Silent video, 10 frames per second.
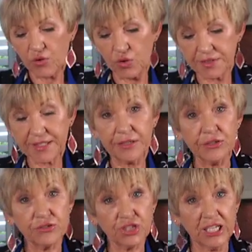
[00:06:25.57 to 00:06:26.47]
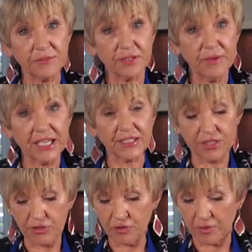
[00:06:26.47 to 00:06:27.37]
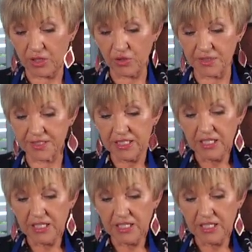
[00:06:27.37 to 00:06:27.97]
also cheap to make too because,